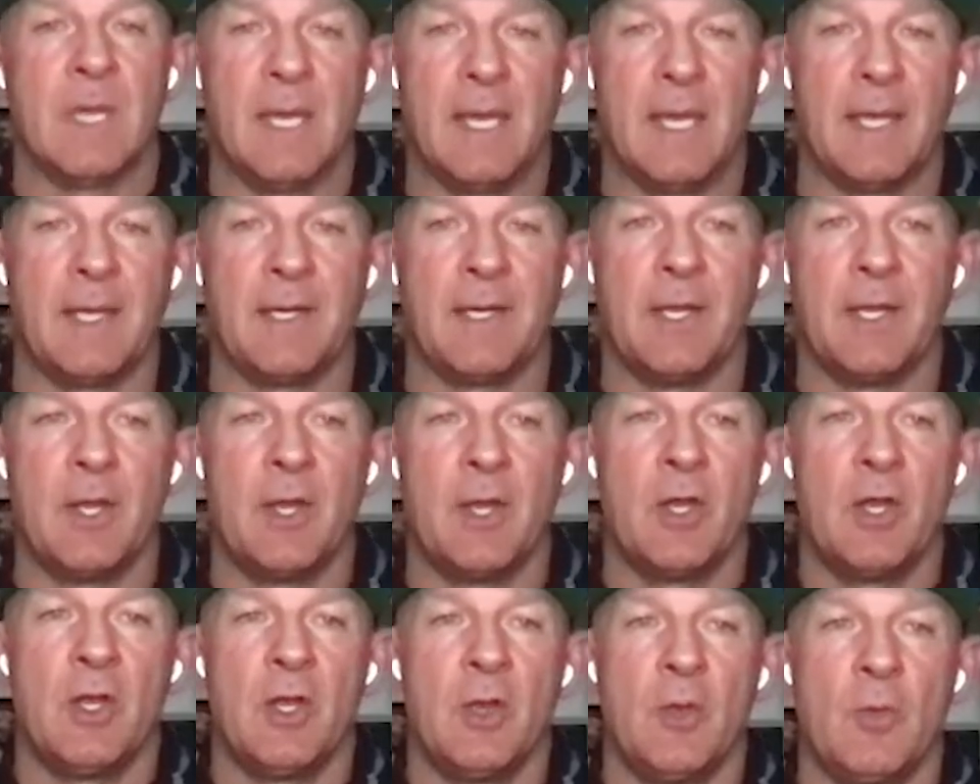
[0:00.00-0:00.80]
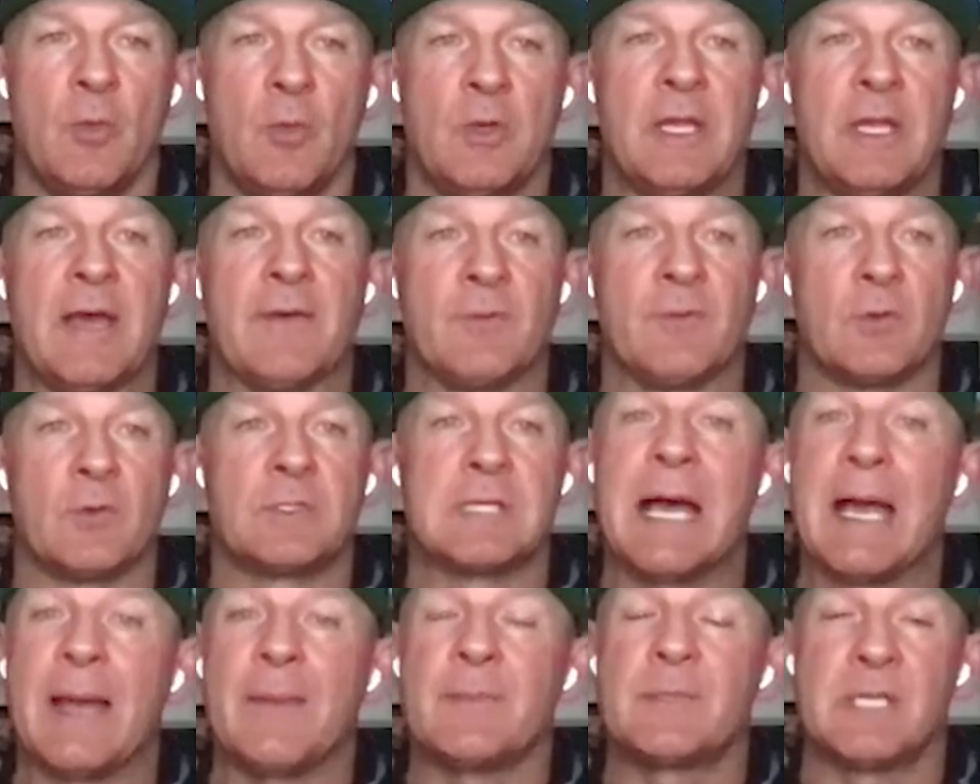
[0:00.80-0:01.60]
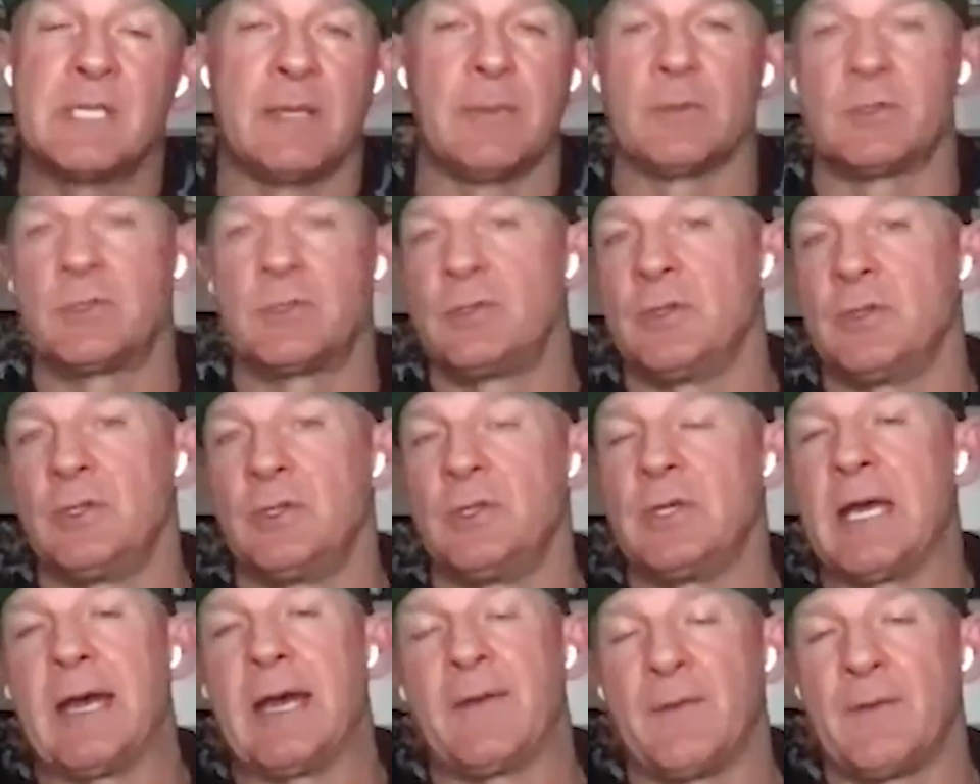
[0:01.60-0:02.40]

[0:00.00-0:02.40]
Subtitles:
And when you have no timetable to it,